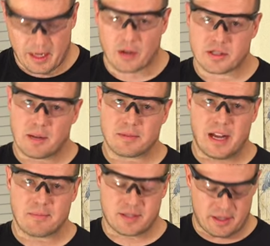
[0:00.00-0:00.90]
Now,
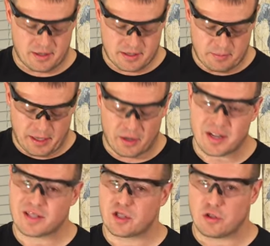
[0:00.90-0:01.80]
sometimes there's some
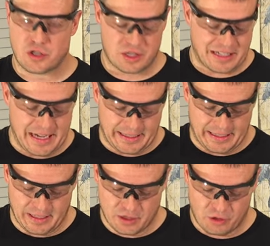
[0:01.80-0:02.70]
areas that you just can't
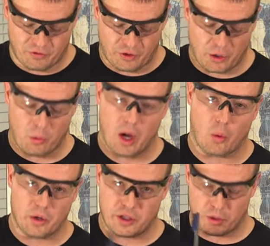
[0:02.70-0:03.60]
get into very well
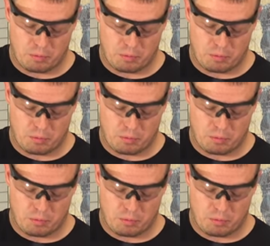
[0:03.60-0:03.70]
with your